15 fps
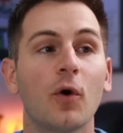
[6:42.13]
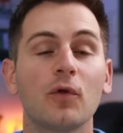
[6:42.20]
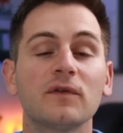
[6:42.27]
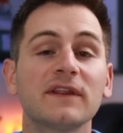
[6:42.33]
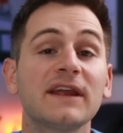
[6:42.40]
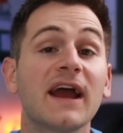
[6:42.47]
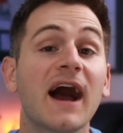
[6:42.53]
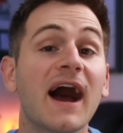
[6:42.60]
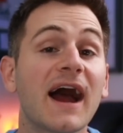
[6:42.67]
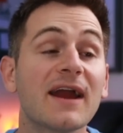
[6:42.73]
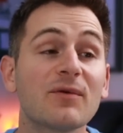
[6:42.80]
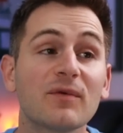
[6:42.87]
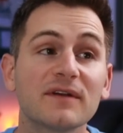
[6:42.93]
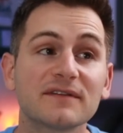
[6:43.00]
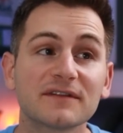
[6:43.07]
only
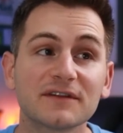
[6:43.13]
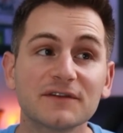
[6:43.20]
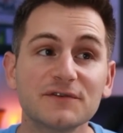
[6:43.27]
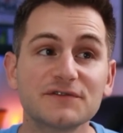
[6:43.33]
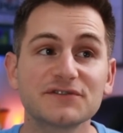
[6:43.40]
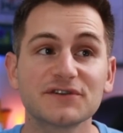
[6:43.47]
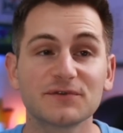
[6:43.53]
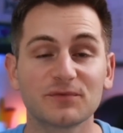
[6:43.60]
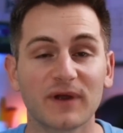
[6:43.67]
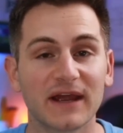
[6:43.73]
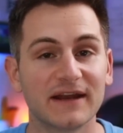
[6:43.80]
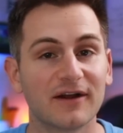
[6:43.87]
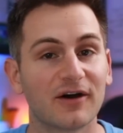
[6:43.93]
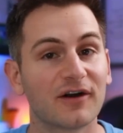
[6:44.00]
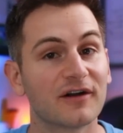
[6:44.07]
high-resolution
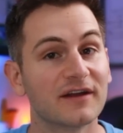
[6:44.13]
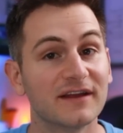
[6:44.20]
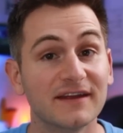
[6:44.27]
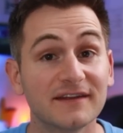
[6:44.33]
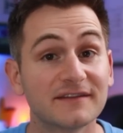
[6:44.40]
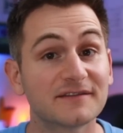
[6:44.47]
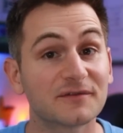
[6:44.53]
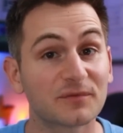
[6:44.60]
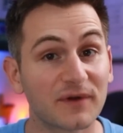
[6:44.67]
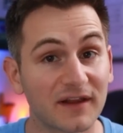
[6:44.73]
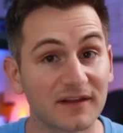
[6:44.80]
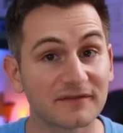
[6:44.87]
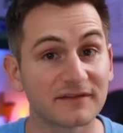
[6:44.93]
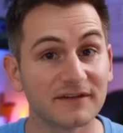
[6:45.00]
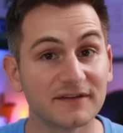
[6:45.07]
radar is
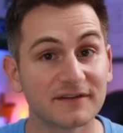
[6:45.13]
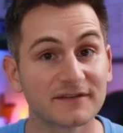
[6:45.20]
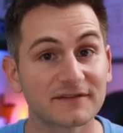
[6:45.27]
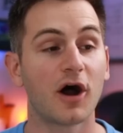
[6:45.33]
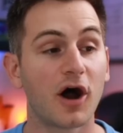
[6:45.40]
relevant.